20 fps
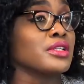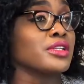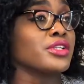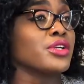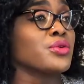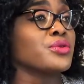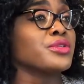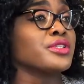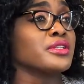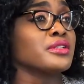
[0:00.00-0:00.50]

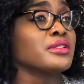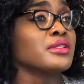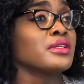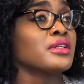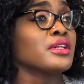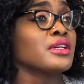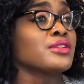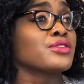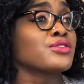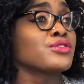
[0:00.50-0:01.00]
Leonean.
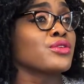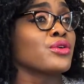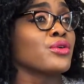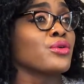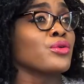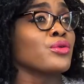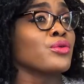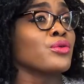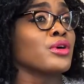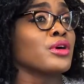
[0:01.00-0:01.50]

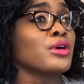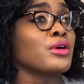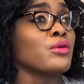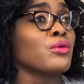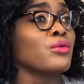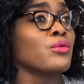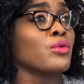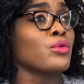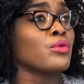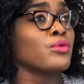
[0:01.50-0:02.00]
So
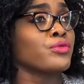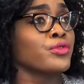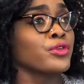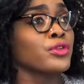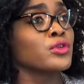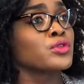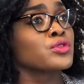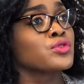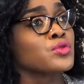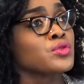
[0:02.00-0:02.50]
you
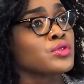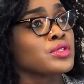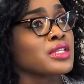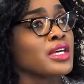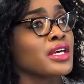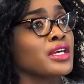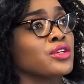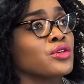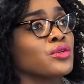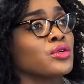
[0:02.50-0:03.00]
can those who
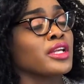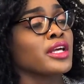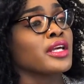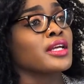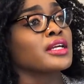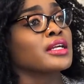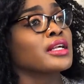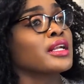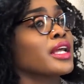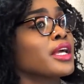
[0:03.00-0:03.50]
say you're
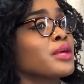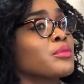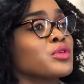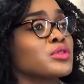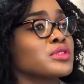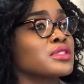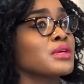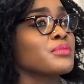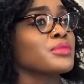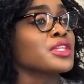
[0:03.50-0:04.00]
laying claim
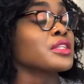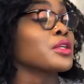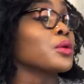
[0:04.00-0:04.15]
on something